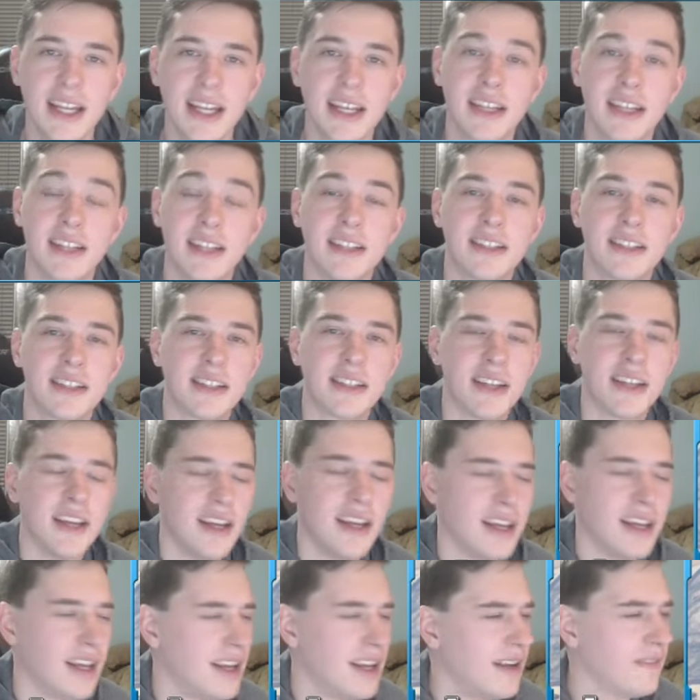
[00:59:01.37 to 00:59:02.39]
it is...
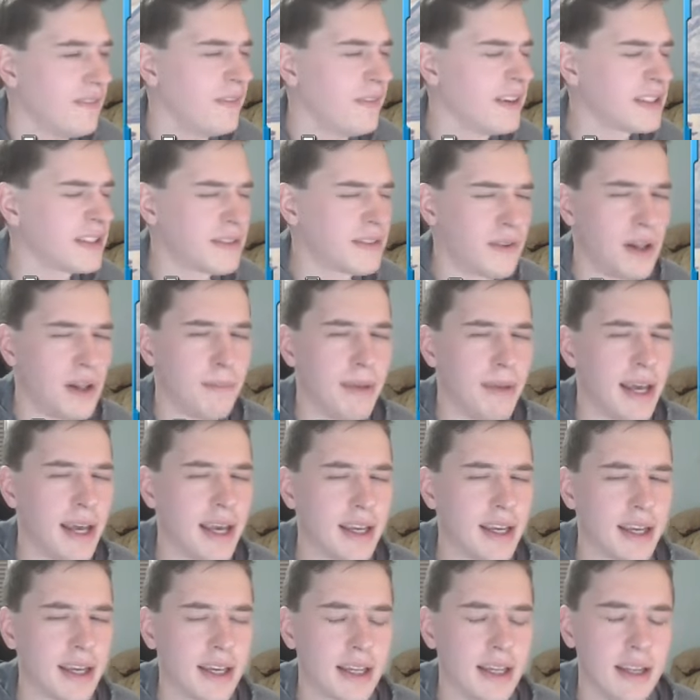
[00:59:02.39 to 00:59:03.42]
First of all,
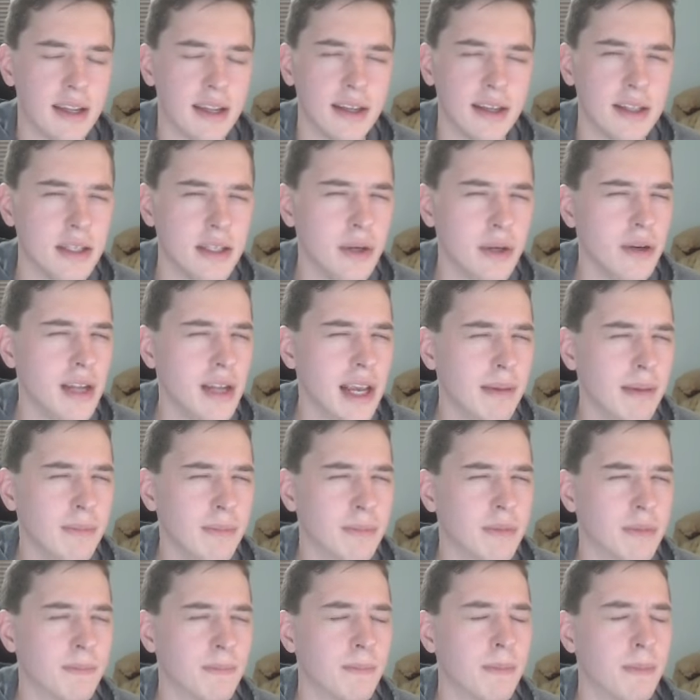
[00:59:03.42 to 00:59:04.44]
Baghead, is your
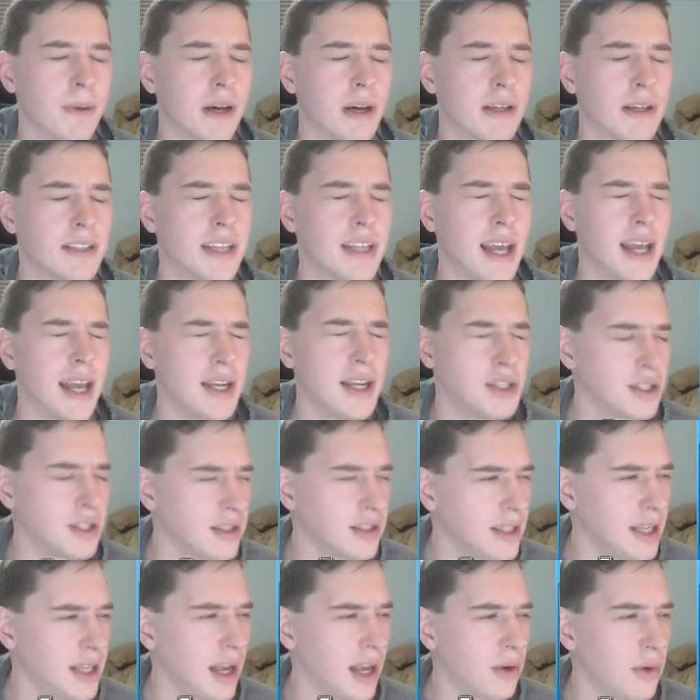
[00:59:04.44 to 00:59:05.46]
name
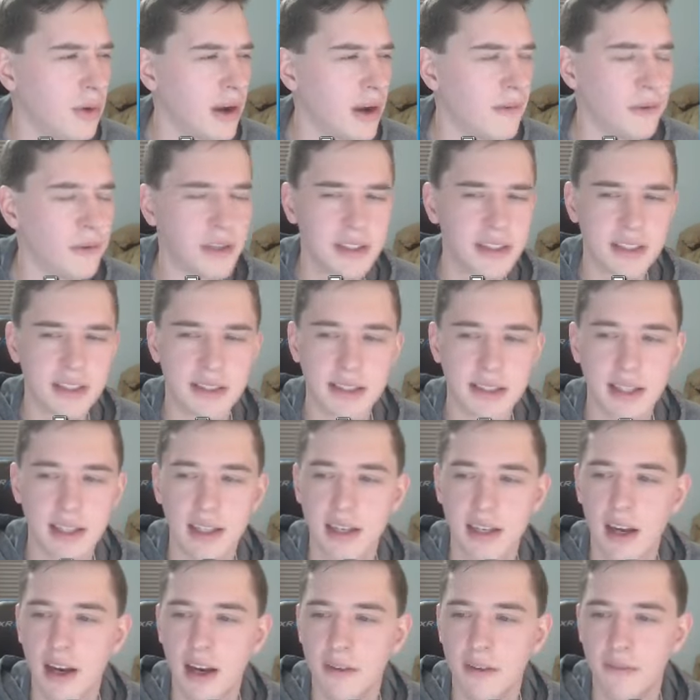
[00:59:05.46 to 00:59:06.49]
potentially a reference to
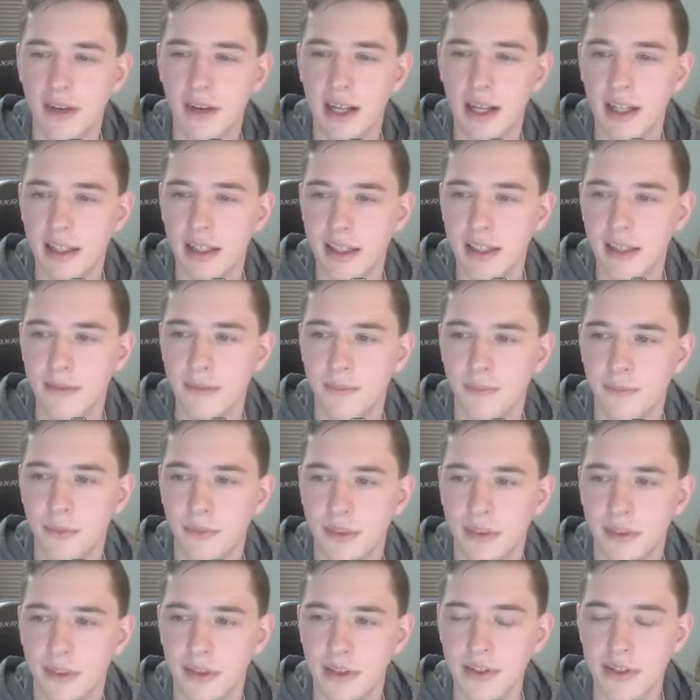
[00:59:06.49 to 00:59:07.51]
Silicon Valley?
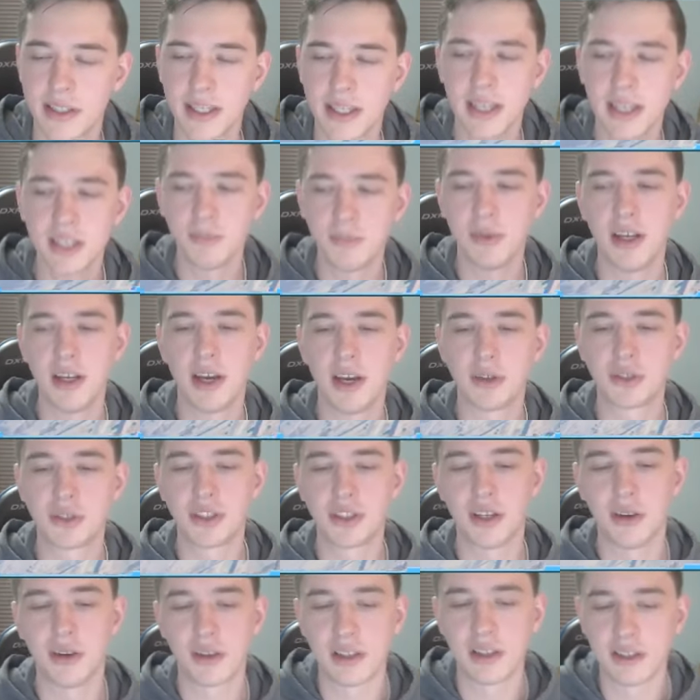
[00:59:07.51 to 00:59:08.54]
There's an H B O
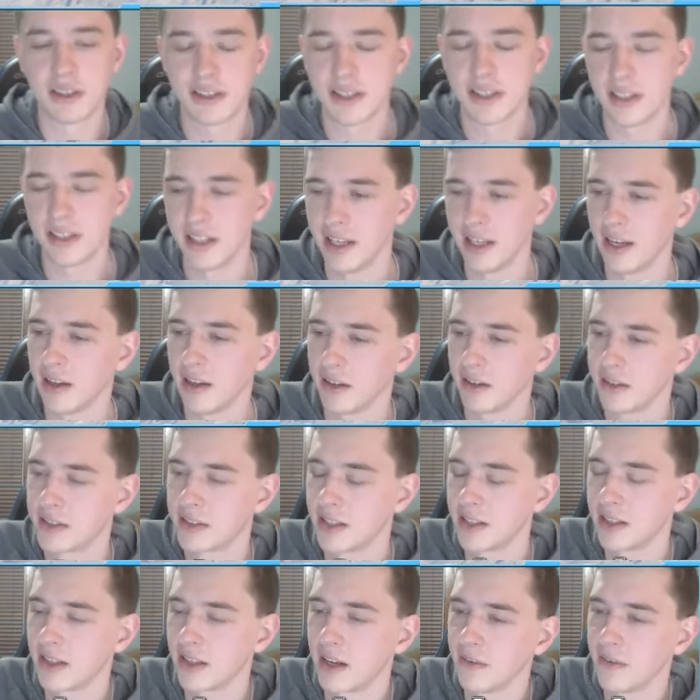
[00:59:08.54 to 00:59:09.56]
show called Cilia,
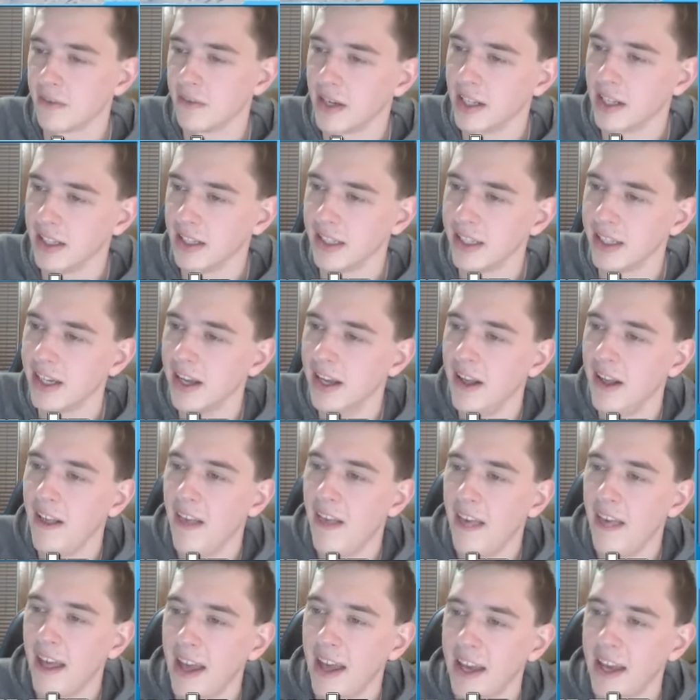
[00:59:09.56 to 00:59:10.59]
Silicon Valley,
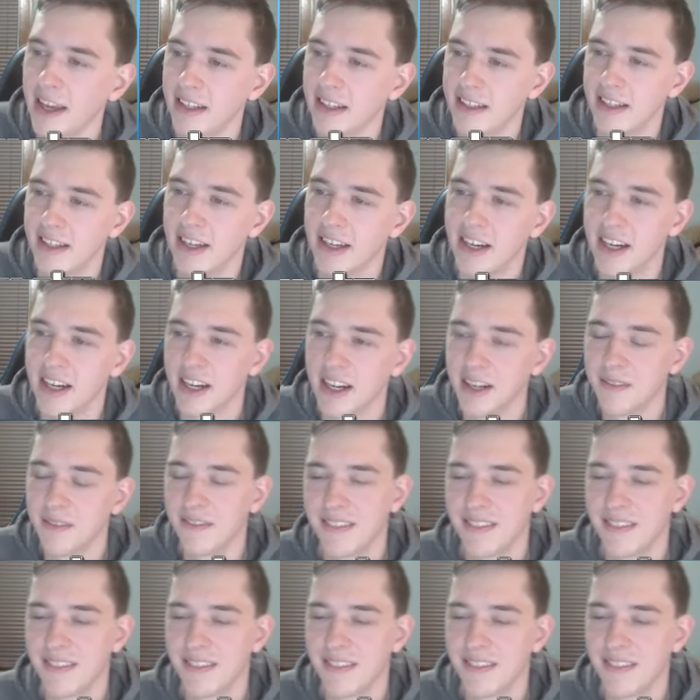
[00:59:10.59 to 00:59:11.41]
and uh,